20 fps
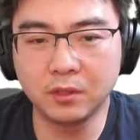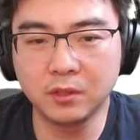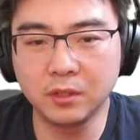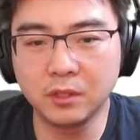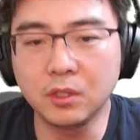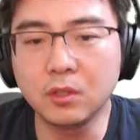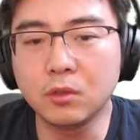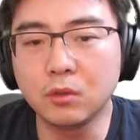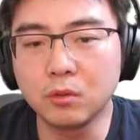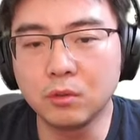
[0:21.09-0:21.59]

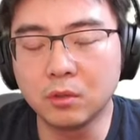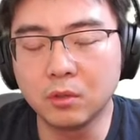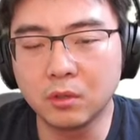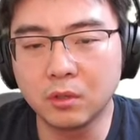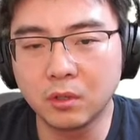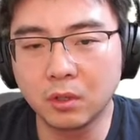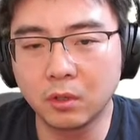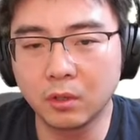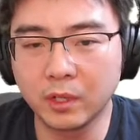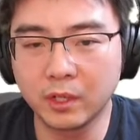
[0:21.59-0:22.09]
you
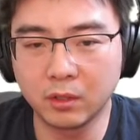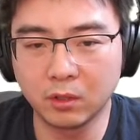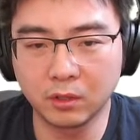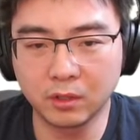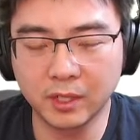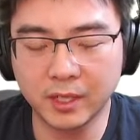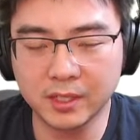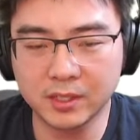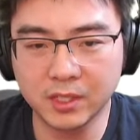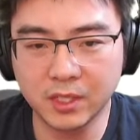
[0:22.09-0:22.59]
or an
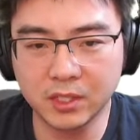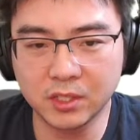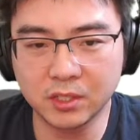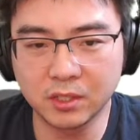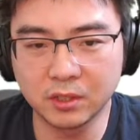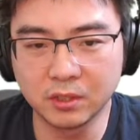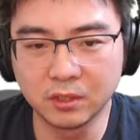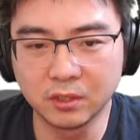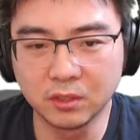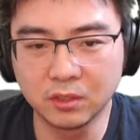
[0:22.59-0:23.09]

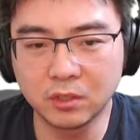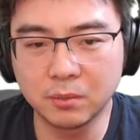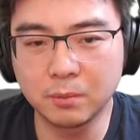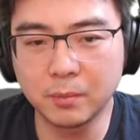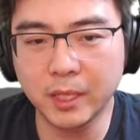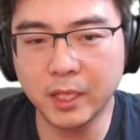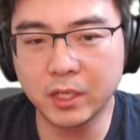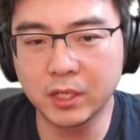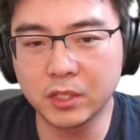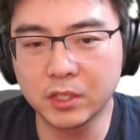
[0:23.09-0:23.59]
organization to
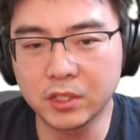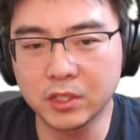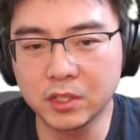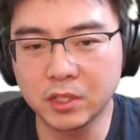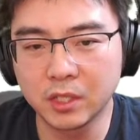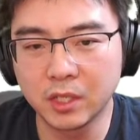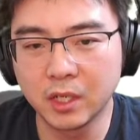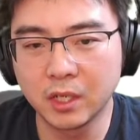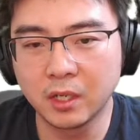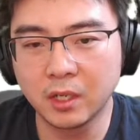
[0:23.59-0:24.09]

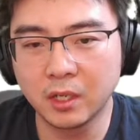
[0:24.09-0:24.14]
manage